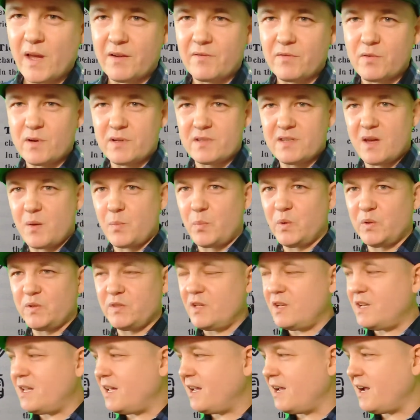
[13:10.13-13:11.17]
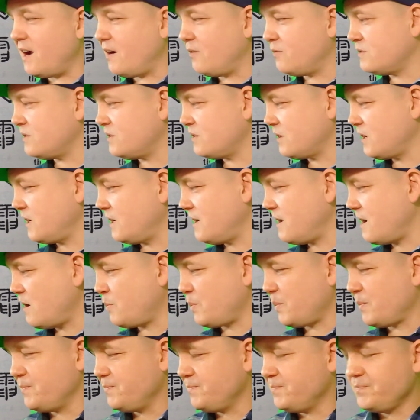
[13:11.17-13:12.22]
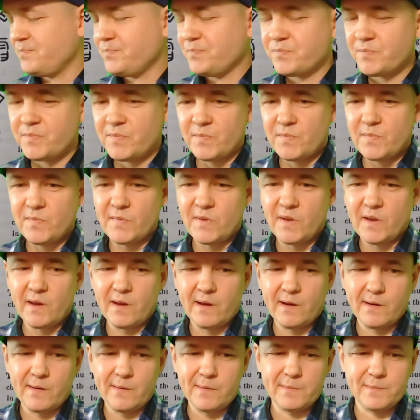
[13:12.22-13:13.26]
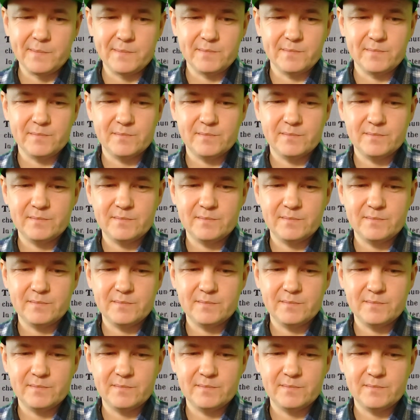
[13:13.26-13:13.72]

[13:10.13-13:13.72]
like, for example, today I was looking up, um,